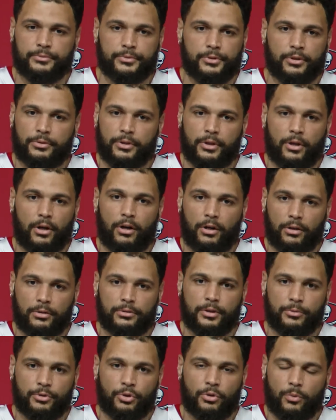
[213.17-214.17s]
you know,
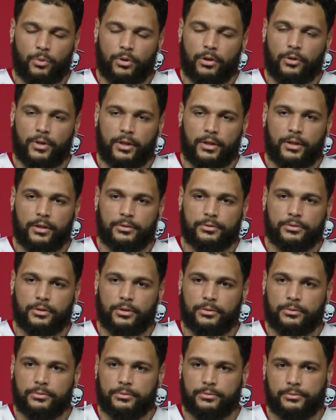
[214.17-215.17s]
they're doing well right now.
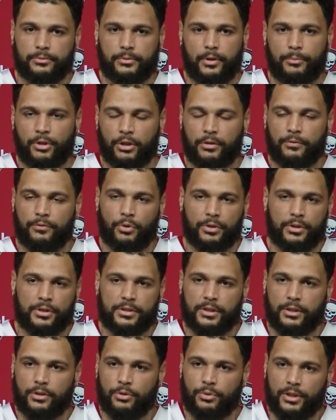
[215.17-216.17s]
So I'm looking forward to
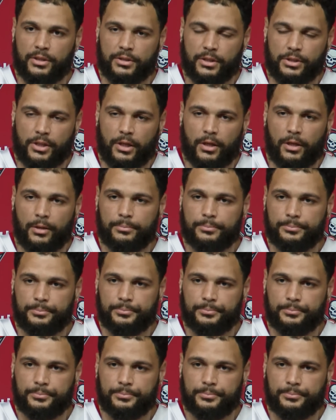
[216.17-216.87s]
see who gets the job.